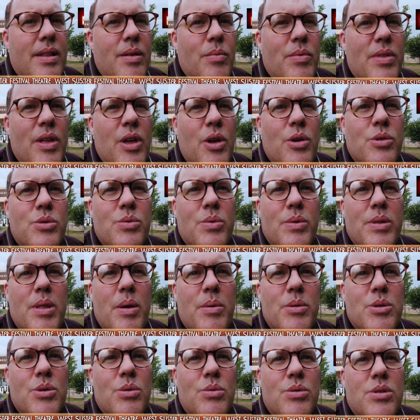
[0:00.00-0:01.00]
there
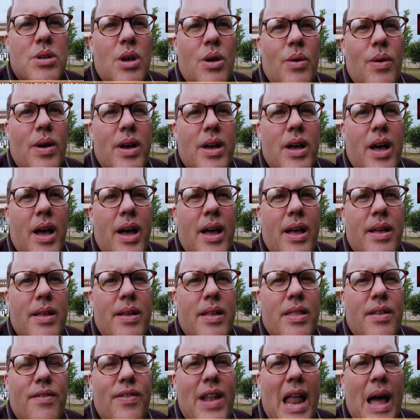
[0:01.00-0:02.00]
was also
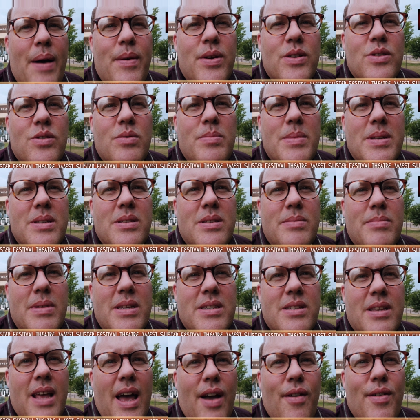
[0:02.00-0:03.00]
The Flowers for
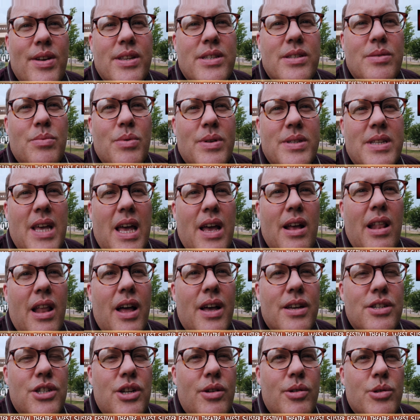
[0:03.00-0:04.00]
Mrs. Harris was here
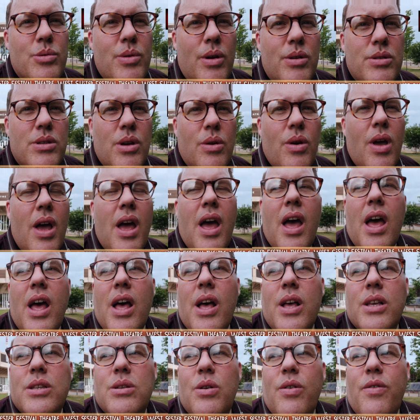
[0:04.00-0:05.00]
last year as well. So
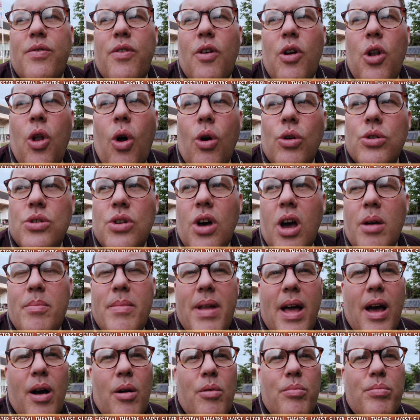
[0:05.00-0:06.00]
for a long time
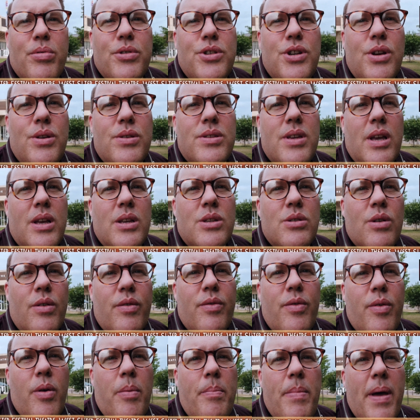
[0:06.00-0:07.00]
now, producing sort
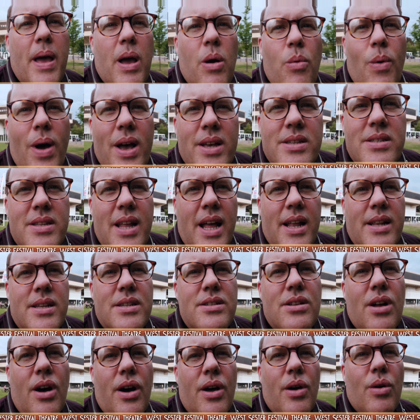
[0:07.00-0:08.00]
of big West End
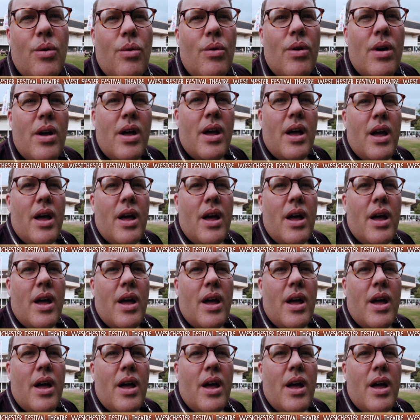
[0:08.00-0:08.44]
style